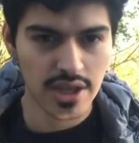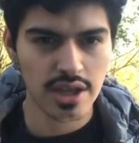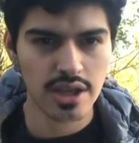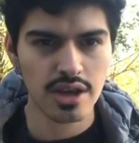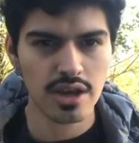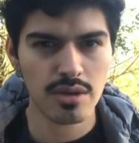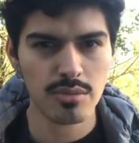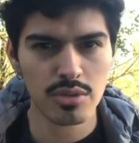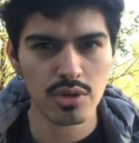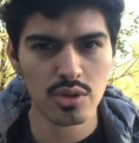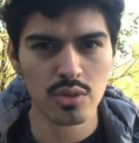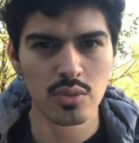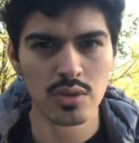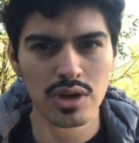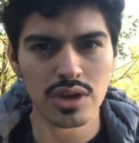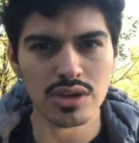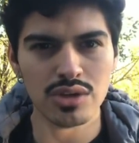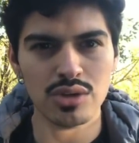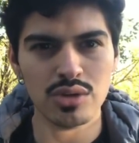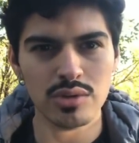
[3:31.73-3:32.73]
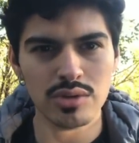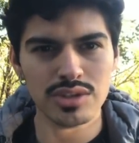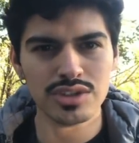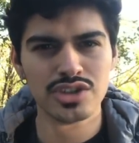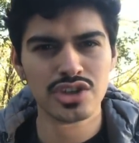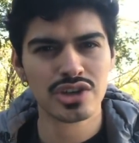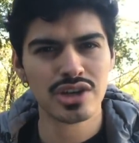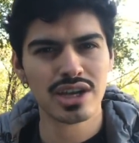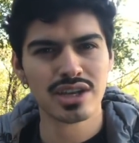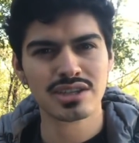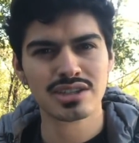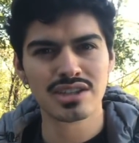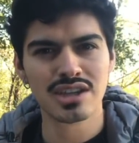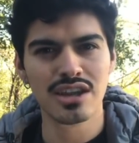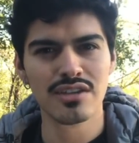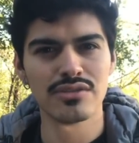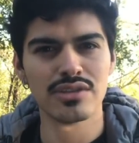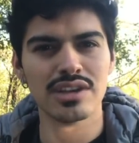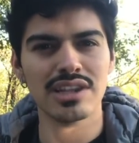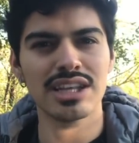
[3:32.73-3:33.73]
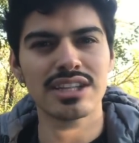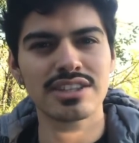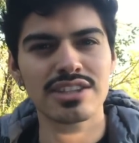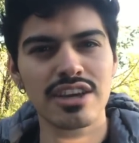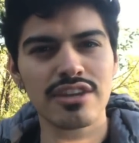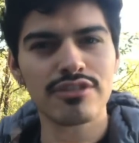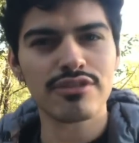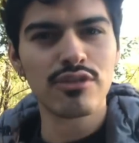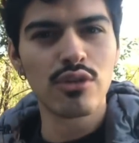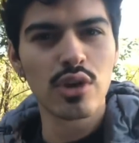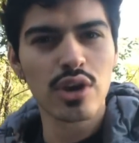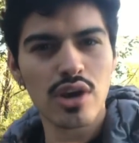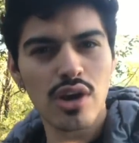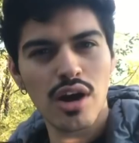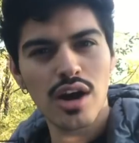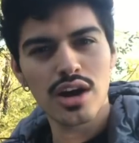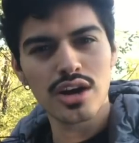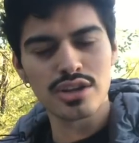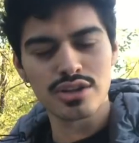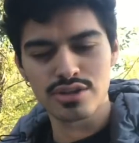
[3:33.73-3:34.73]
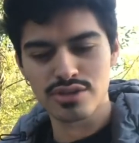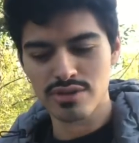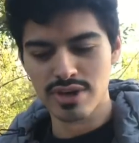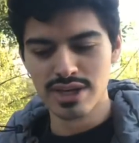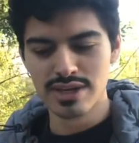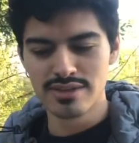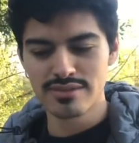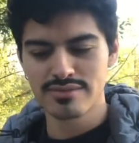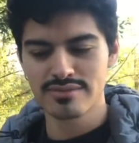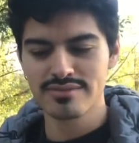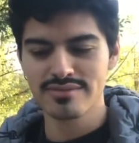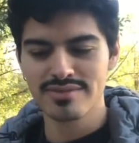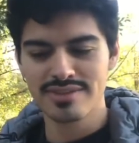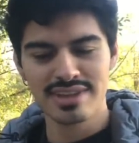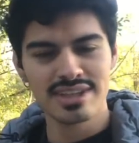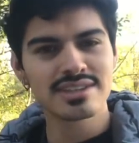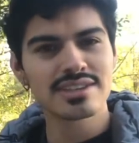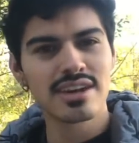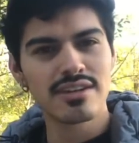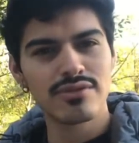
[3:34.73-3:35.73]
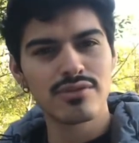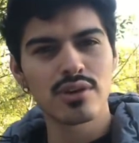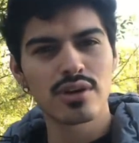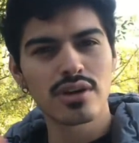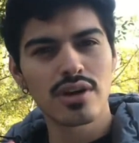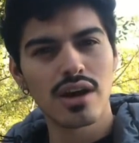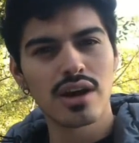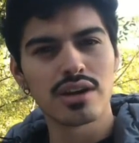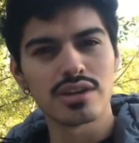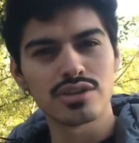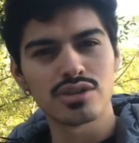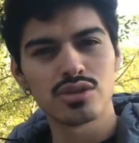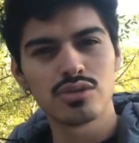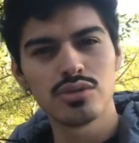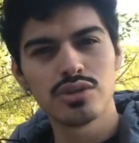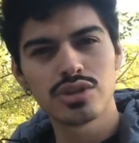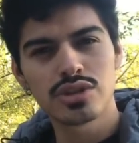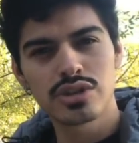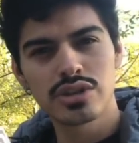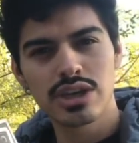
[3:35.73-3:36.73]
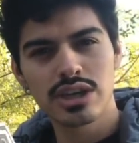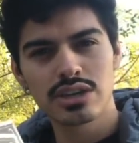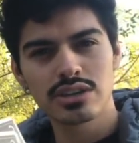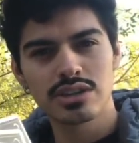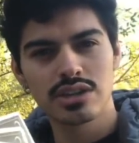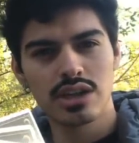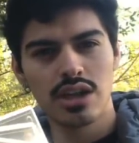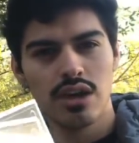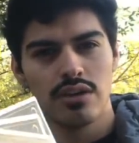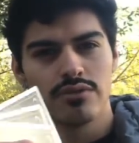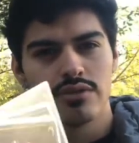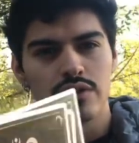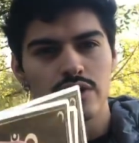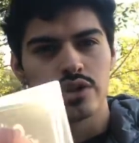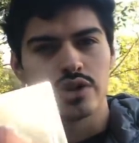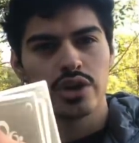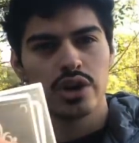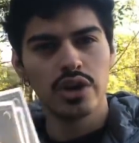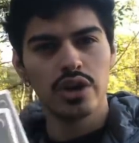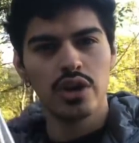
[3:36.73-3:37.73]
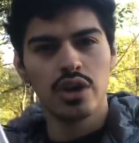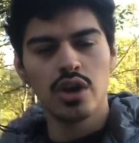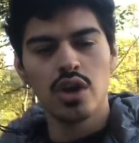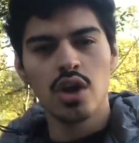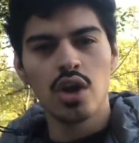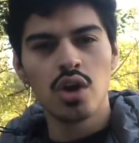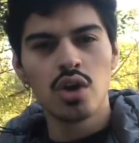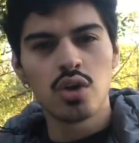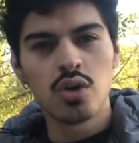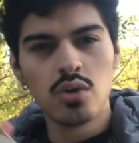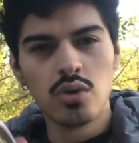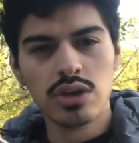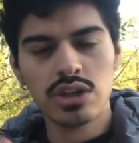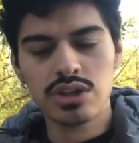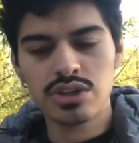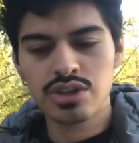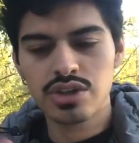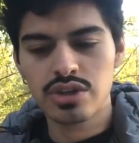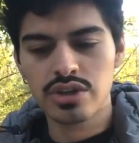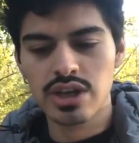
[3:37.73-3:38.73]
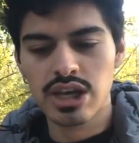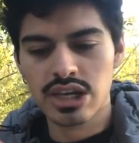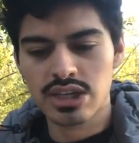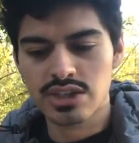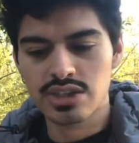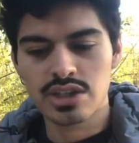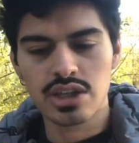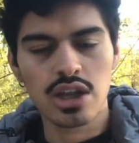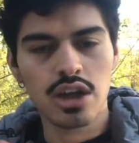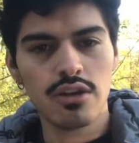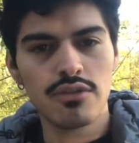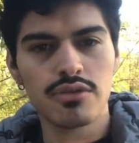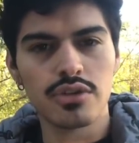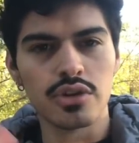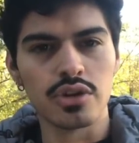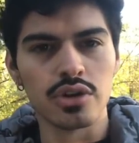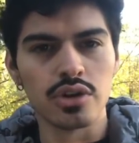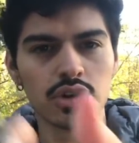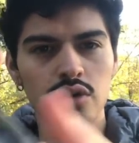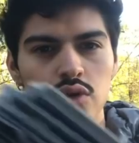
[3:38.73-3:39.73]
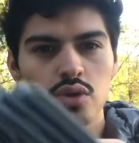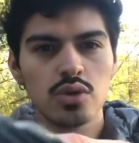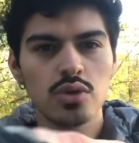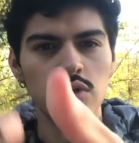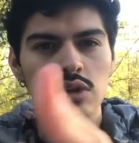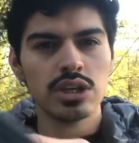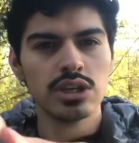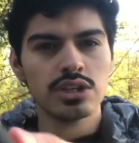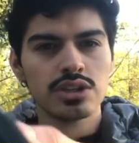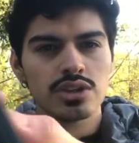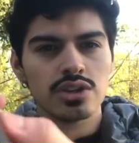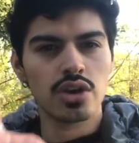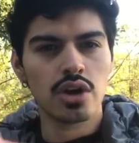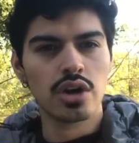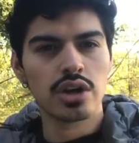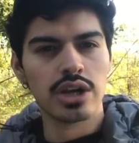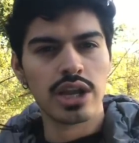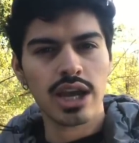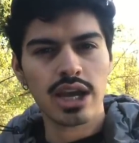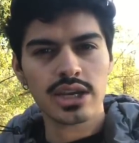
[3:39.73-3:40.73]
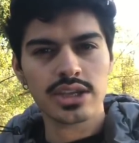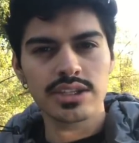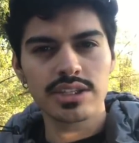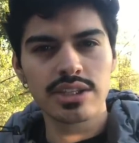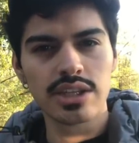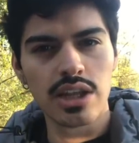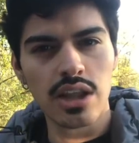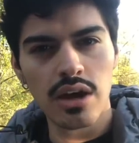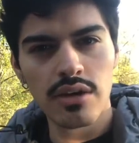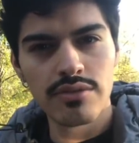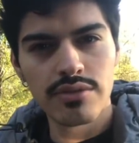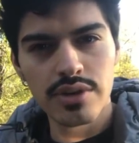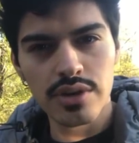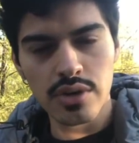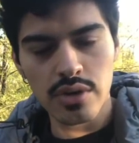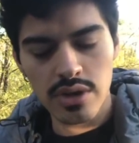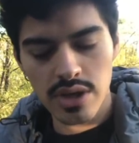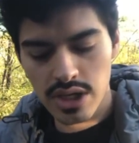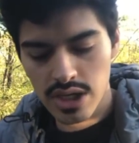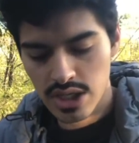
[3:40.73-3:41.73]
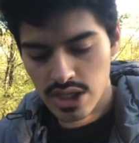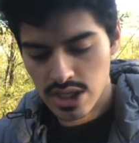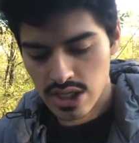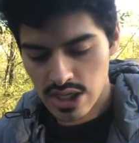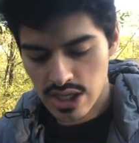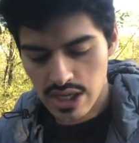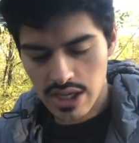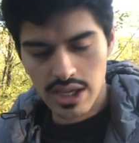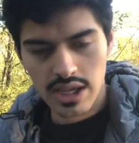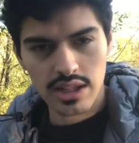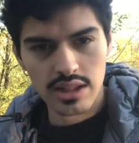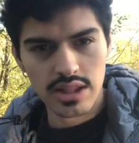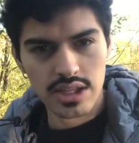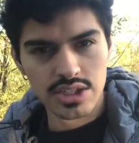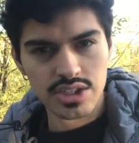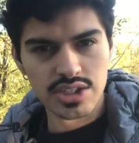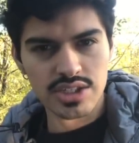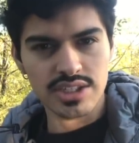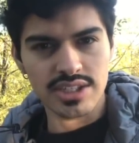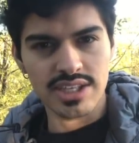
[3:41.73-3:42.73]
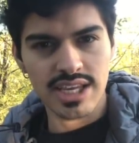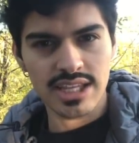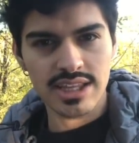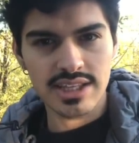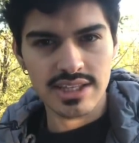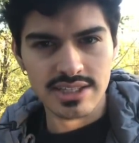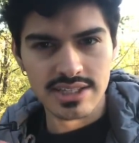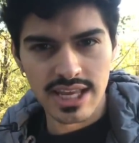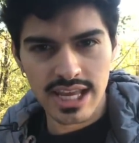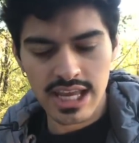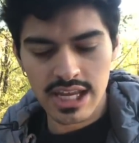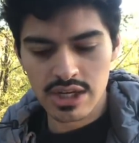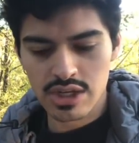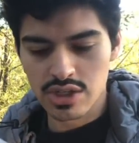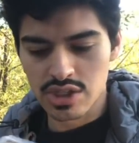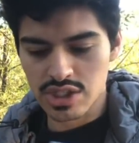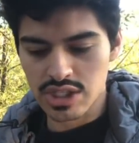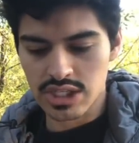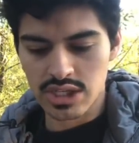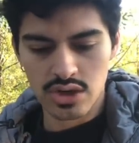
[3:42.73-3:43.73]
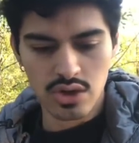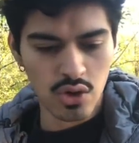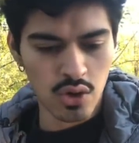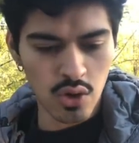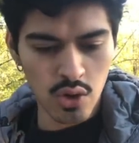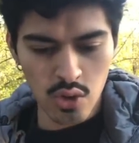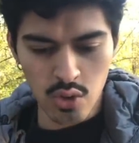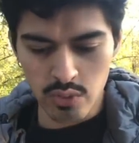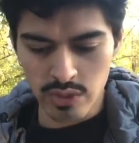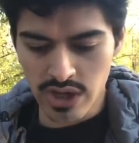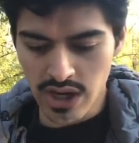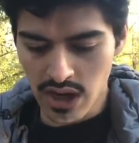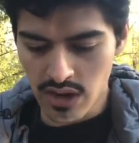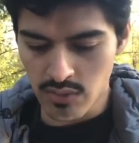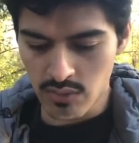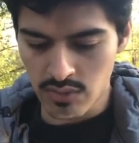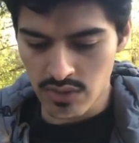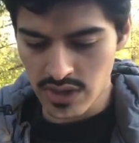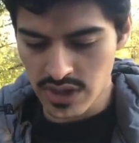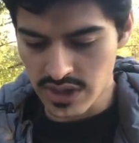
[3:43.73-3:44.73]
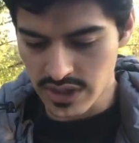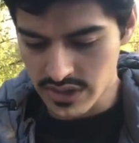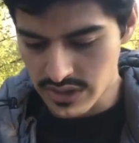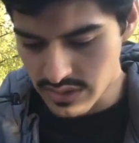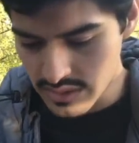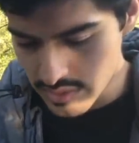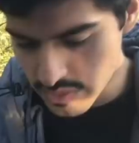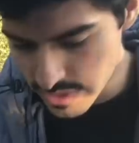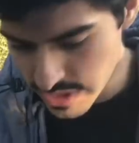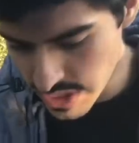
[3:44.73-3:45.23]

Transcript: Number one, who is your next lover? Let's get four cards, right? Let's get four cards. Who is your next lover? Who is your next lover? Who is your next lover, okay? Let's just get this energy. Oh, we got one. We